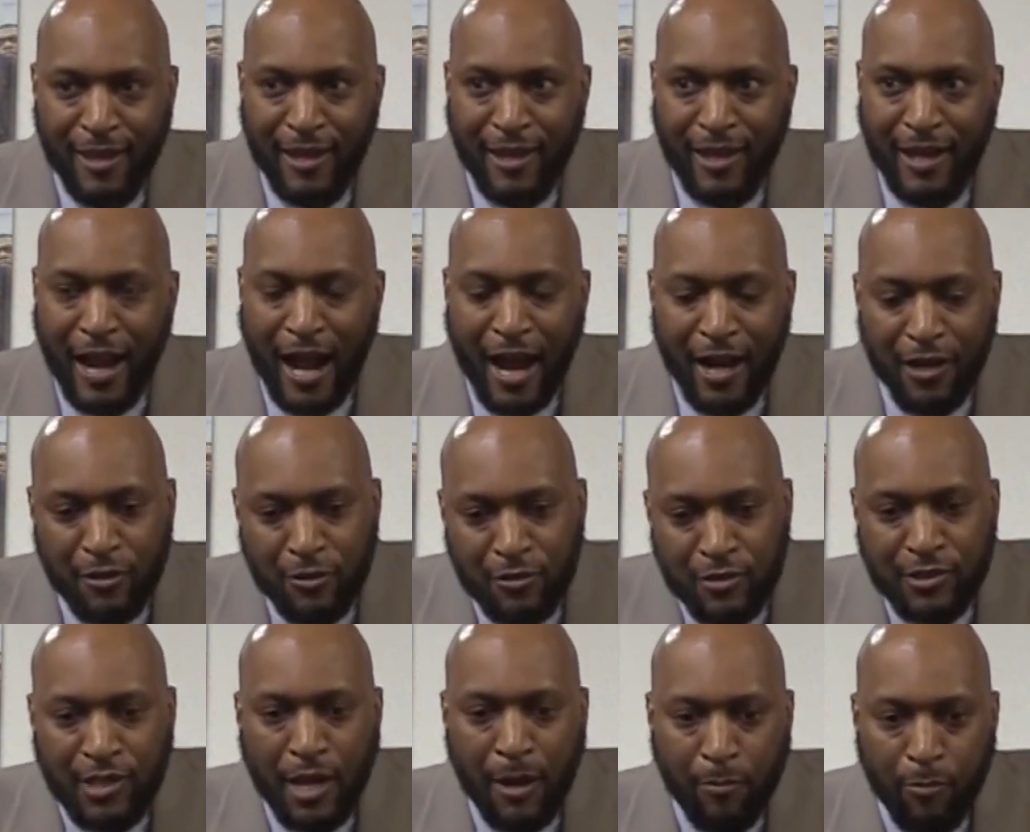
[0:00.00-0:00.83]
And how do
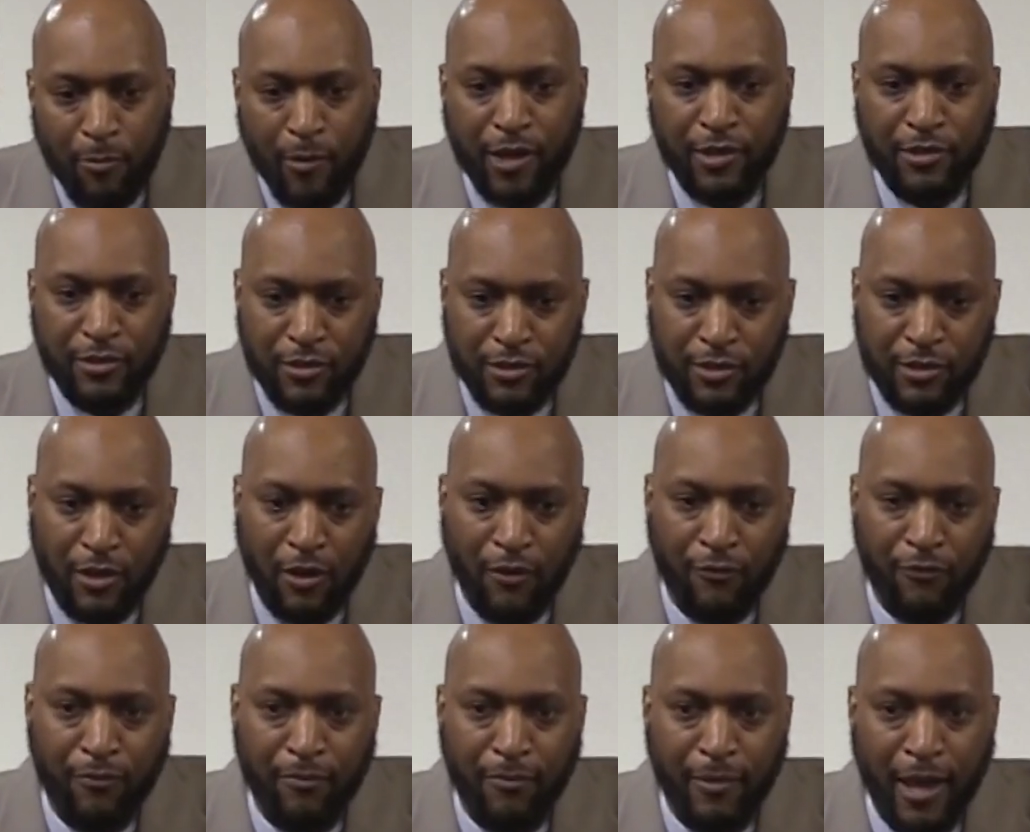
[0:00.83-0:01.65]
you separate
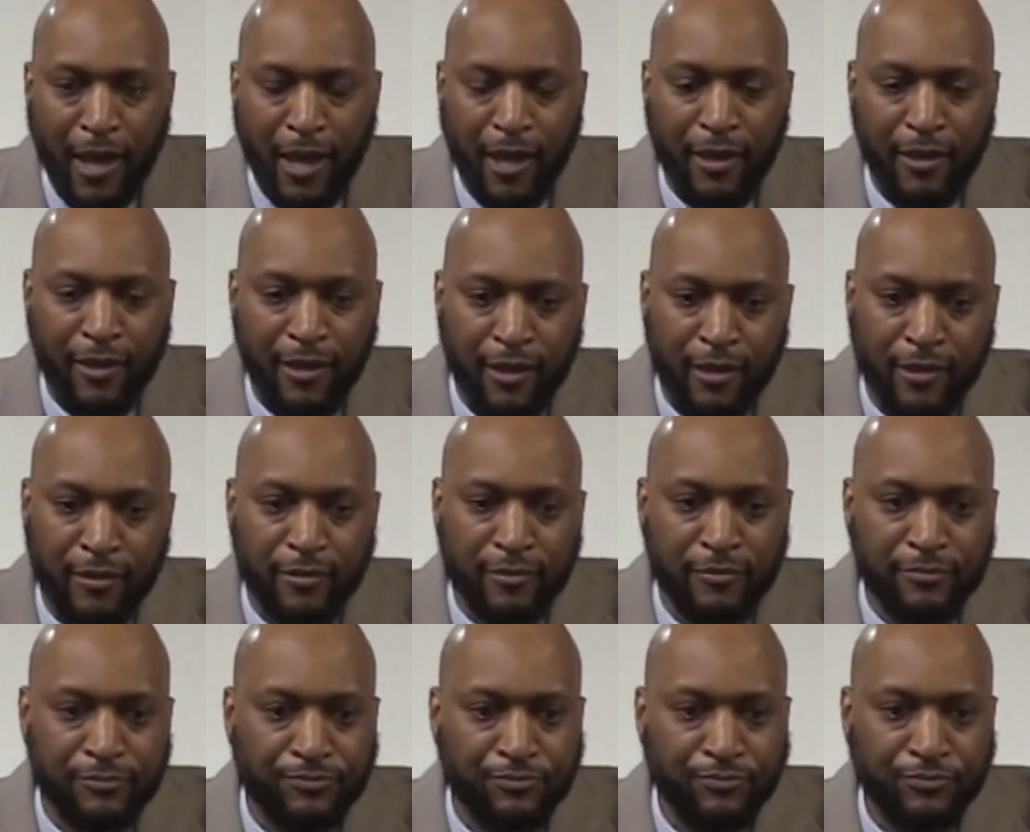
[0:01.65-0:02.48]
yourself from that?
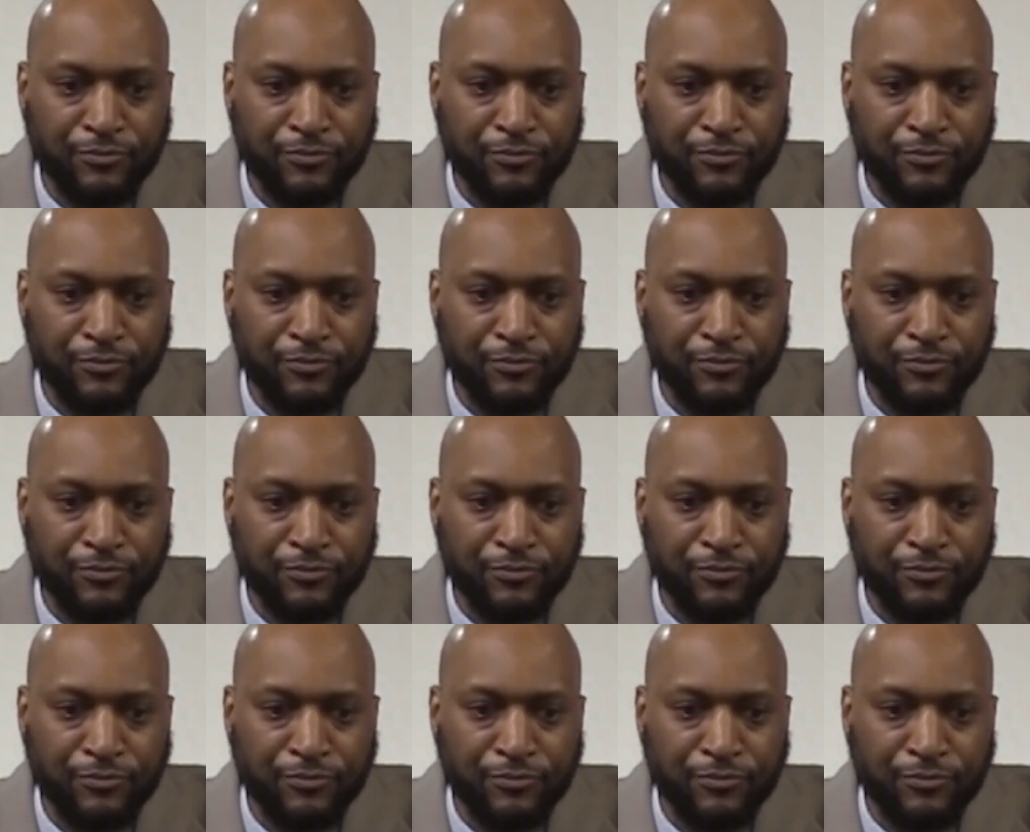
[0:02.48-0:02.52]
And,